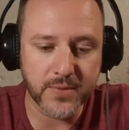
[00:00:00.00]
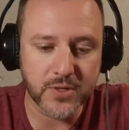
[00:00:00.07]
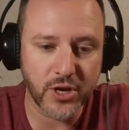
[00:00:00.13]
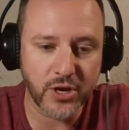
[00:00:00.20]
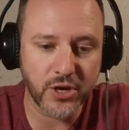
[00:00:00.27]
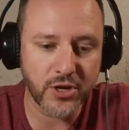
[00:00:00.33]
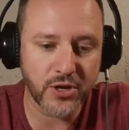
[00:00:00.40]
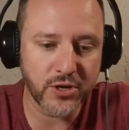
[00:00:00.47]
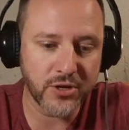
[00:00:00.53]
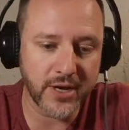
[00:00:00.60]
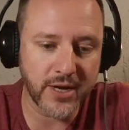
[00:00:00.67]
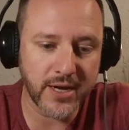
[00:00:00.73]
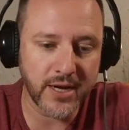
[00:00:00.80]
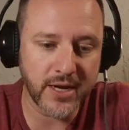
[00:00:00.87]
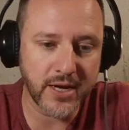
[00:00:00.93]
So
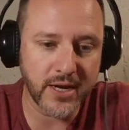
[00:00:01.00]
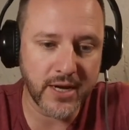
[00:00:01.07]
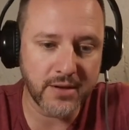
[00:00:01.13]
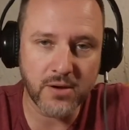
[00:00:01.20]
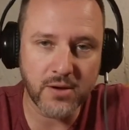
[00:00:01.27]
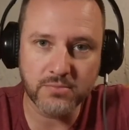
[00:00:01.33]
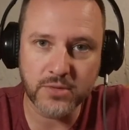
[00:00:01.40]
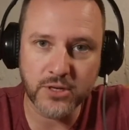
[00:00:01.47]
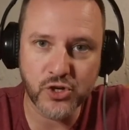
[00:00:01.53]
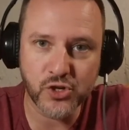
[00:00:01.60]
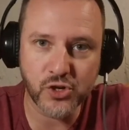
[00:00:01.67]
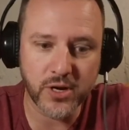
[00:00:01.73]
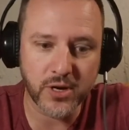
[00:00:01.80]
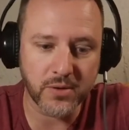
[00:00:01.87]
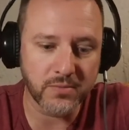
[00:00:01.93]
yeah,
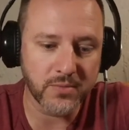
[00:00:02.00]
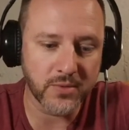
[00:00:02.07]
enjoy.